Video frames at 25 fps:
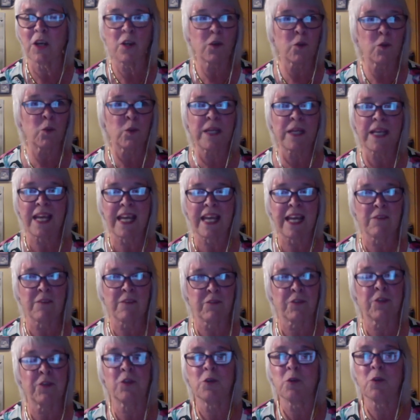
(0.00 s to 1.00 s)
we have
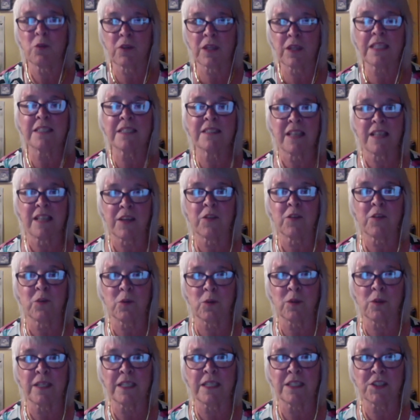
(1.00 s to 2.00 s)
through things like
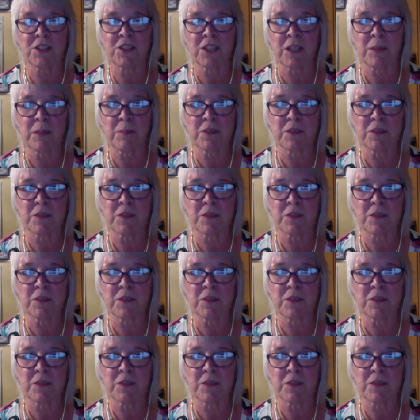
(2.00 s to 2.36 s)
thought leadership.